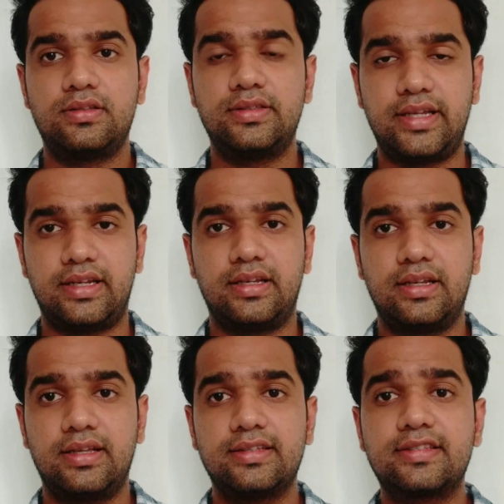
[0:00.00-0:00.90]
Then,
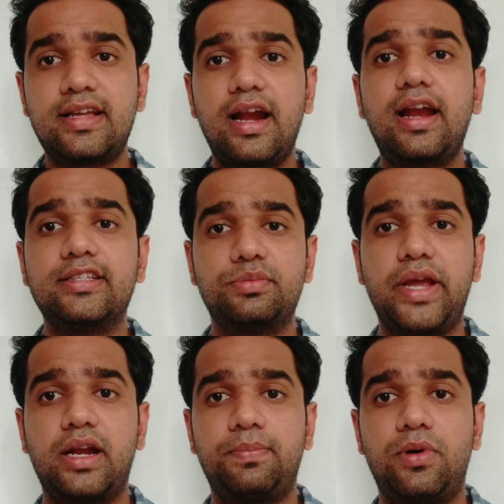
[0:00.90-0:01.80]
skull is
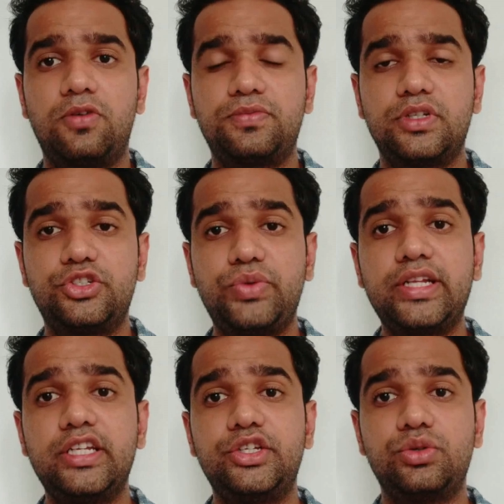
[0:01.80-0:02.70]
made up of
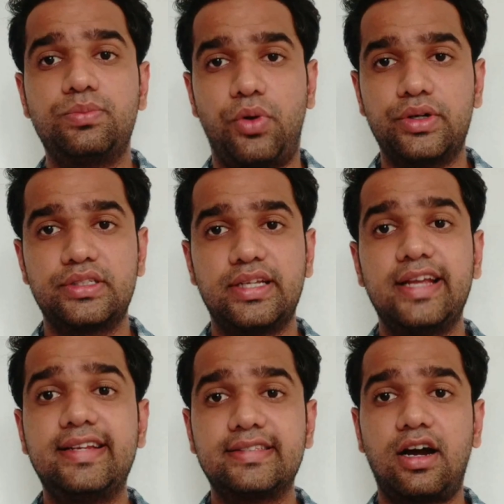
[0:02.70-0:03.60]
22 bones.
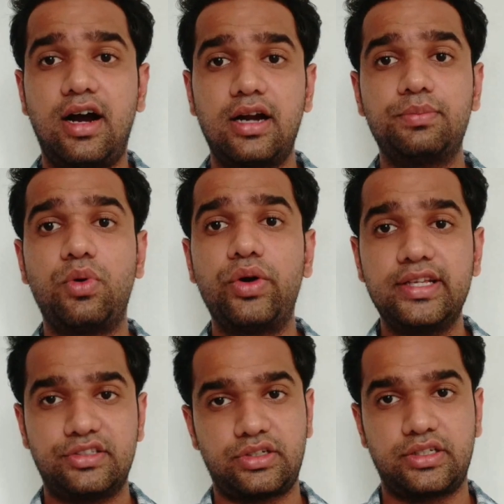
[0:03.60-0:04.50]
It is a hard
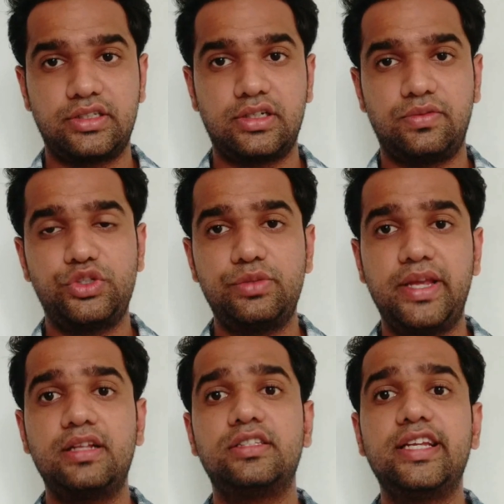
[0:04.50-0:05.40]
bony structure, which
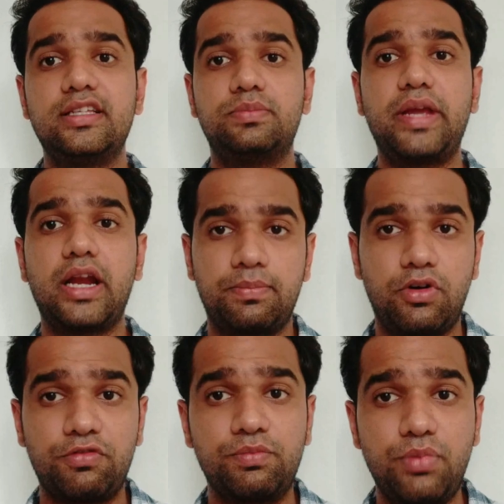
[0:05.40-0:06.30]
means it is made up
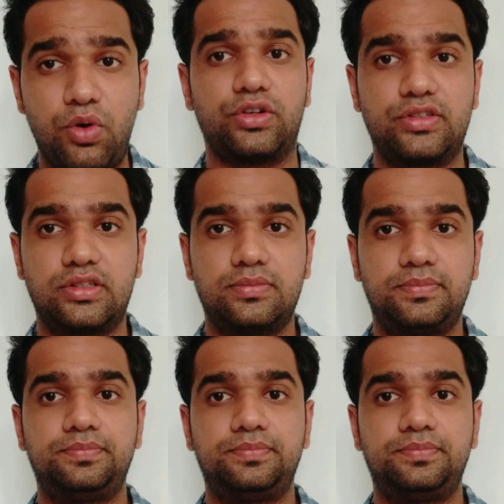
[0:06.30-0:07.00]
of bones.